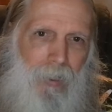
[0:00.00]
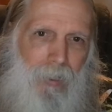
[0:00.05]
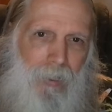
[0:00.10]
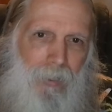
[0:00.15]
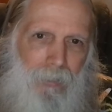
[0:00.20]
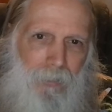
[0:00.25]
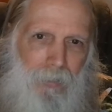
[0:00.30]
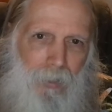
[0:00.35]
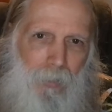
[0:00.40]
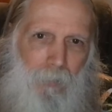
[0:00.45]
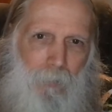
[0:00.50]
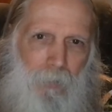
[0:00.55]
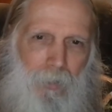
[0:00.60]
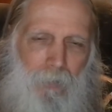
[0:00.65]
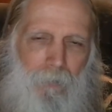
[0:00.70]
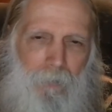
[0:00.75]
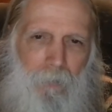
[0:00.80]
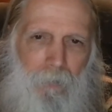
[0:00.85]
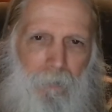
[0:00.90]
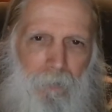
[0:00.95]
In terms
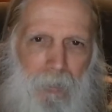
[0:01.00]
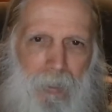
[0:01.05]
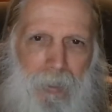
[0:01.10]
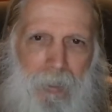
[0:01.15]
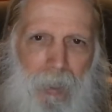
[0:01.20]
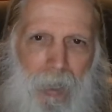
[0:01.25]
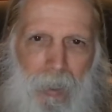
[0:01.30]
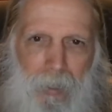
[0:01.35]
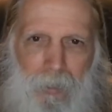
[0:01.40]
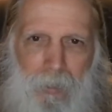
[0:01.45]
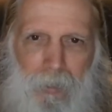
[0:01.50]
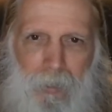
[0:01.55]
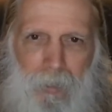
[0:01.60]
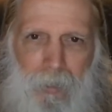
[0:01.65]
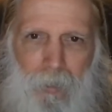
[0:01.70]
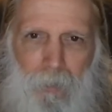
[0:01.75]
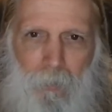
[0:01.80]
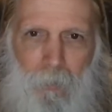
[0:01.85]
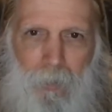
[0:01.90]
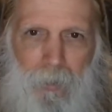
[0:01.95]
of
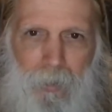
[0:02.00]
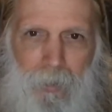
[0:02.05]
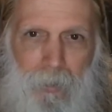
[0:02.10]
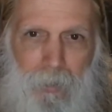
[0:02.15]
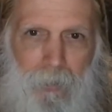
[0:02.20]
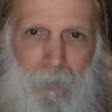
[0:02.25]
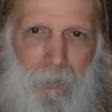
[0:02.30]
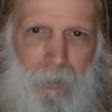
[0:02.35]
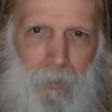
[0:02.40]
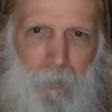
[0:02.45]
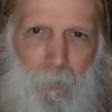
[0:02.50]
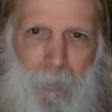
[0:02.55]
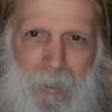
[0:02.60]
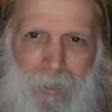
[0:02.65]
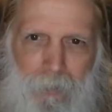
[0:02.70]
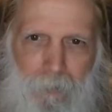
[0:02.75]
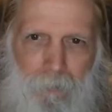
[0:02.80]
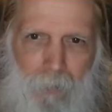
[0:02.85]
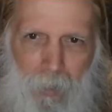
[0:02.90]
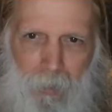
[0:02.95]
physiology, which just
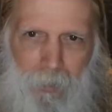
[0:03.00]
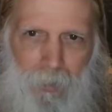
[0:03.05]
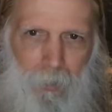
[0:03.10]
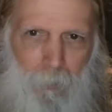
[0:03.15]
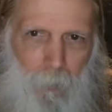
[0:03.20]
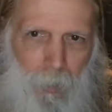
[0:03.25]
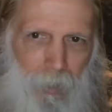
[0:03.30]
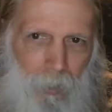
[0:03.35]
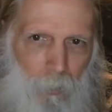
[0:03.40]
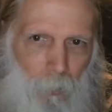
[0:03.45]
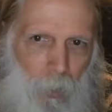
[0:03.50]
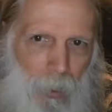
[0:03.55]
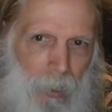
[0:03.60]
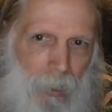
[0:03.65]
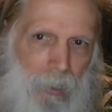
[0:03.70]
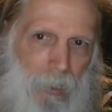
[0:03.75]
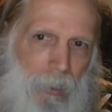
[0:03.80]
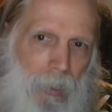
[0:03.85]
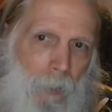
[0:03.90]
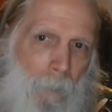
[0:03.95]
means function, by the
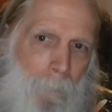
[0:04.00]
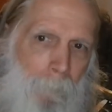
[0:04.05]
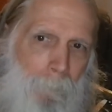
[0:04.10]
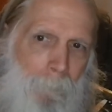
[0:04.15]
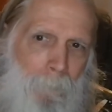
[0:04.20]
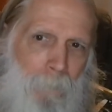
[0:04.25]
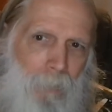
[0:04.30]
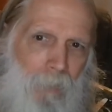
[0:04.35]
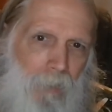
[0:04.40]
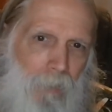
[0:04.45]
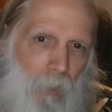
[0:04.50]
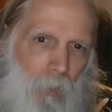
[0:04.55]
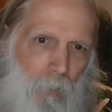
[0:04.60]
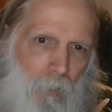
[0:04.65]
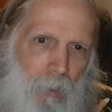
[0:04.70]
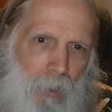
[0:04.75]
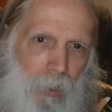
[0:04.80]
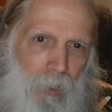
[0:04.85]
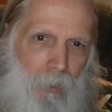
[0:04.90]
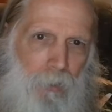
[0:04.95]
way,
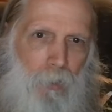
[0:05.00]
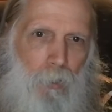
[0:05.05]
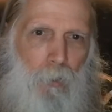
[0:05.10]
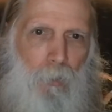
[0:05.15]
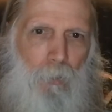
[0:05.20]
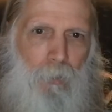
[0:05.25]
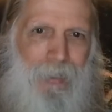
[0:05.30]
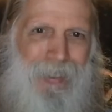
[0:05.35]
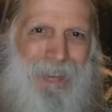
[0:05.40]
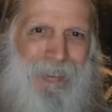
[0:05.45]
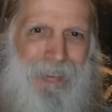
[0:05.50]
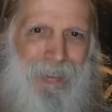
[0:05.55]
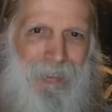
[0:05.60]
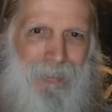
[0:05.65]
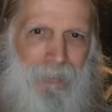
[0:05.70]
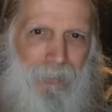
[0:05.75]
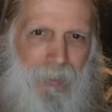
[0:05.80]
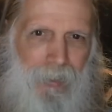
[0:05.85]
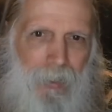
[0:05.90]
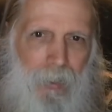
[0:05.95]
those are two
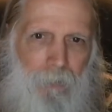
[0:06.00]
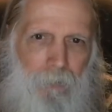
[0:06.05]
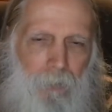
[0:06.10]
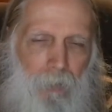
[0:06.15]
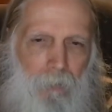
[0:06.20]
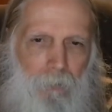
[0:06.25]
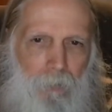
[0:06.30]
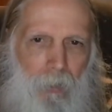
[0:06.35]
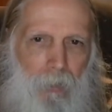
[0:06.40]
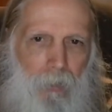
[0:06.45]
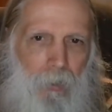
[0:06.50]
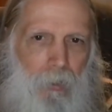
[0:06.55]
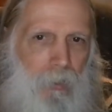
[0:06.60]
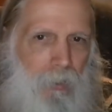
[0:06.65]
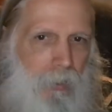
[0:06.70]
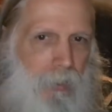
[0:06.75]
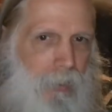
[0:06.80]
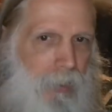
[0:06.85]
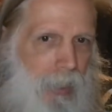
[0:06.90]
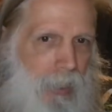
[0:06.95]
distinctly different
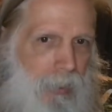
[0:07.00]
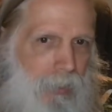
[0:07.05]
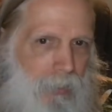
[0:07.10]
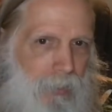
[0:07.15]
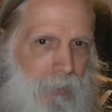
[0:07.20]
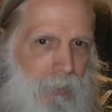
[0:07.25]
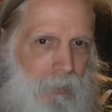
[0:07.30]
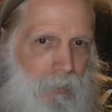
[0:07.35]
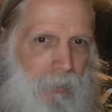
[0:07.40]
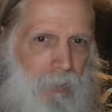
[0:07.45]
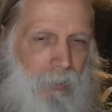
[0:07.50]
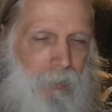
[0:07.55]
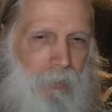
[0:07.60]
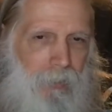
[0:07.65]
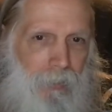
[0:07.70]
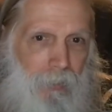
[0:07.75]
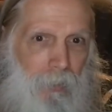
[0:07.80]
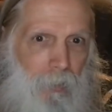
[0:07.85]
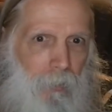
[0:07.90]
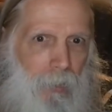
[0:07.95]
functional states.
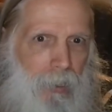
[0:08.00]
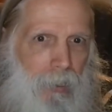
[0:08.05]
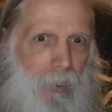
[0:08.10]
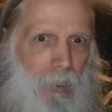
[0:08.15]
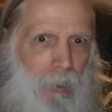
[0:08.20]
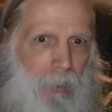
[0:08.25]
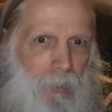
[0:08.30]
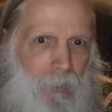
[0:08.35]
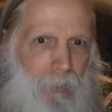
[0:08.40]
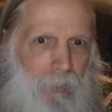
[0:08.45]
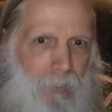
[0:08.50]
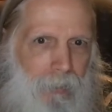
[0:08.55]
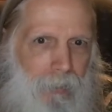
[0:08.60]
Eureka.